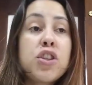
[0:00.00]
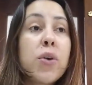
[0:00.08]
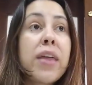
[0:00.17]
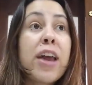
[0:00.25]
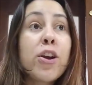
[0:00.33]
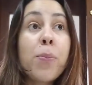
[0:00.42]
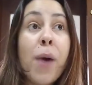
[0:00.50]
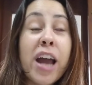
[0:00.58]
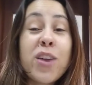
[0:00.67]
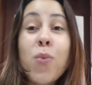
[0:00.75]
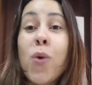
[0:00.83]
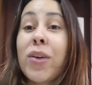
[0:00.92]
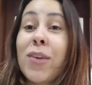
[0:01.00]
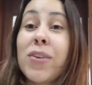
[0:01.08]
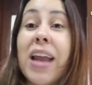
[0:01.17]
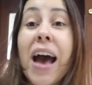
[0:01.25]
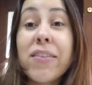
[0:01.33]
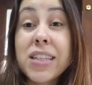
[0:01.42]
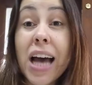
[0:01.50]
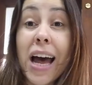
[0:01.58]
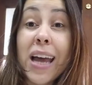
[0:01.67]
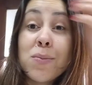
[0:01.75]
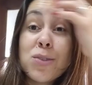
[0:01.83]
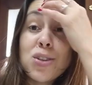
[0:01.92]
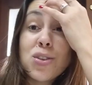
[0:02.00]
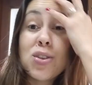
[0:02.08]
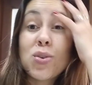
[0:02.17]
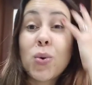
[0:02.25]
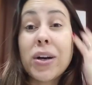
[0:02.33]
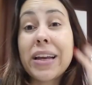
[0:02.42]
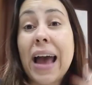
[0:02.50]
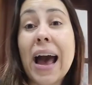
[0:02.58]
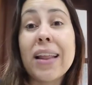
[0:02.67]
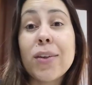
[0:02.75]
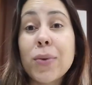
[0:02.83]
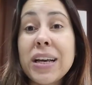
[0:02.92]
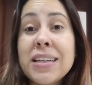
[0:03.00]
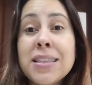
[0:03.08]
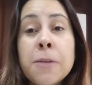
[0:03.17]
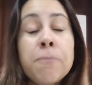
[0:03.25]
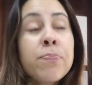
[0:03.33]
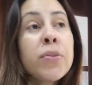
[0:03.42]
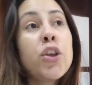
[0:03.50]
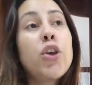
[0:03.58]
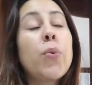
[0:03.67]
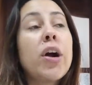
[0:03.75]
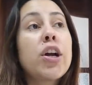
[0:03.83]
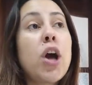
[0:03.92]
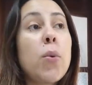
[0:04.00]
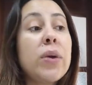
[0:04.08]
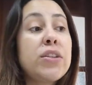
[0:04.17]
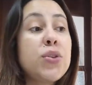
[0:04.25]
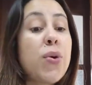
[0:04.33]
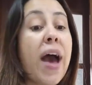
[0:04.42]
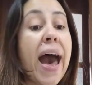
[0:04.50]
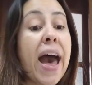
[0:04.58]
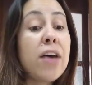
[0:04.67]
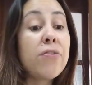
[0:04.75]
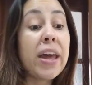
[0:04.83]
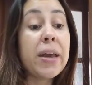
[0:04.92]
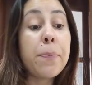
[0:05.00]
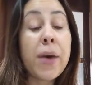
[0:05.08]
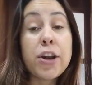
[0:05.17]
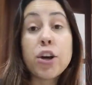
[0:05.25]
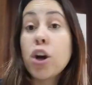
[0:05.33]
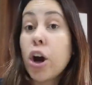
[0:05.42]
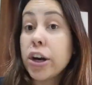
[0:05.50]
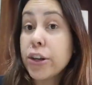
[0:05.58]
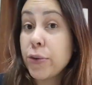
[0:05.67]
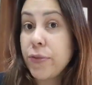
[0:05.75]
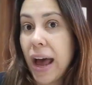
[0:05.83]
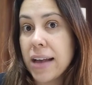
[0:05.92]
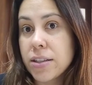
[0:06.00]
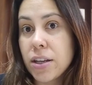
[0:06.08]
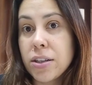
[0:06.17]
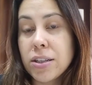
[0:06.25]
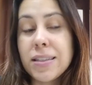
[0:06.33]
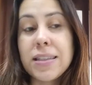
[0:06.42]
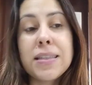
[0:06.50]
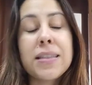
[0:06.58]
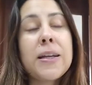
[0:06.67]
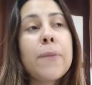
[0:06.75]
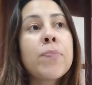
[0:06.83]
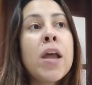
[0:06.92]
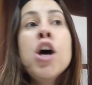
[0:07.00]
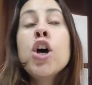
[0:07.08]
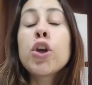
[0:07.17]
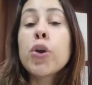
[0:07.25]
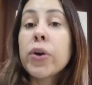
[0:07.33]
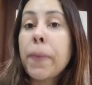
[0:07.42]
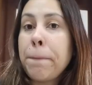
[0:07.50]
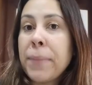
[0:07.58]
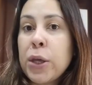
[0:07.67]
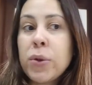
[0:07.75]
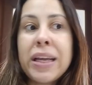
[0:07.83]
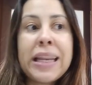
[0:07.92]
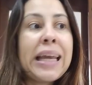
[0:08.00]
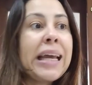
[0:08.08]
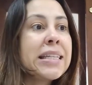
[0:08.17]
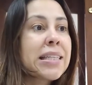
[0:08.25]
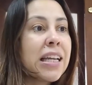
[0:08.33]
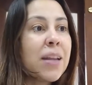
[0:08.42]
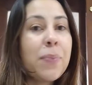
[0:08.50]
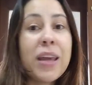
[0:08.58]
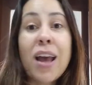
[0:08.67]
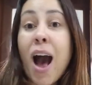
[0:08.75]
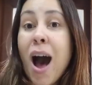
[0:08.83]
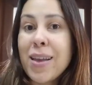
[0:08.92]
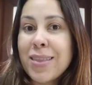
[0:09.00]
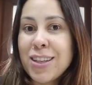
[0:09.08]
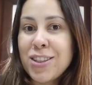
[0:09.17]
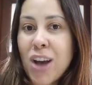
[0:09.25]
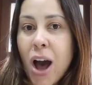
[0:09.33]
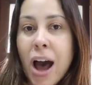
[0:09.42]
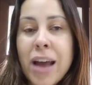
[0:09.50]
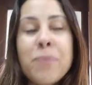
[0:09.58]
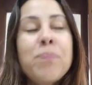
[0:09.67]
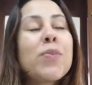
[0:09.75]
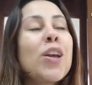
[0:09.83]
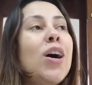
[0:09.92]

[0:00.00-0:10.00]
so that your body won't even have time to store calories. You are going to have a better cardiovascular system. Your immunity is going to be on the dot.